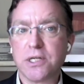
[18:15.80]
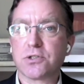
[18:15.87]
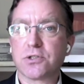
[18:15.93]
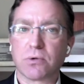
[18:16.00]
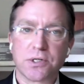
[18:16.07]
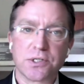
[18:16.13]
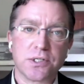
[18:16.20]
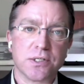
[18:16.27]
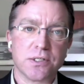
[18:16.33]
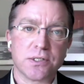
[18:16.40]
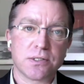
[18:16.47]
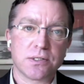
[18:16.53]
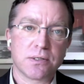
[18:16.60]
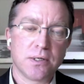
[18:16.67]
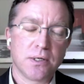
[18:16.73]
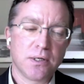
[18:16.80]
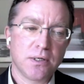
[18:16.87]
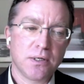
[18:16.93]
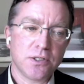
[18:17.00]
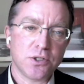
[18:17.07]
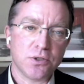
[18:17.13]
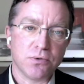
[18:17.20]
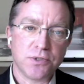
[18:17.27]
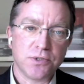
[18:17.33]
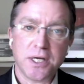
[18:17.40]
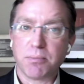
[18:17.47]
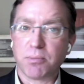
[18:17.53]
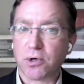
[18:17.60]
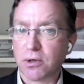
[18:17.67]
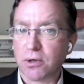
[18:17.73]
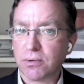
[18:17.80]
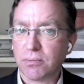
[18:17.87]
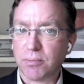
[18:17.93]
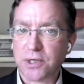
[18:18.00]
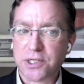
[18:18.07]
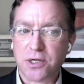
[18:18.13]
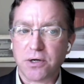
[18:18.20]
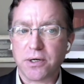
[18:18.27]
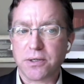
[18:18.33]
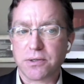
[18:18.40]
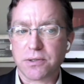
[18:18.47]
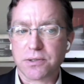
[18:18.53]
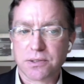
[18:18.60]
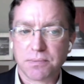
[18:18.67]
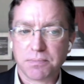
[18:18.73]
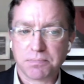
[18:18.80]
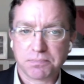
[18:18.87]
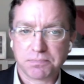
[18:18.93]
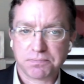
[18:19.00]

resources to timber materials.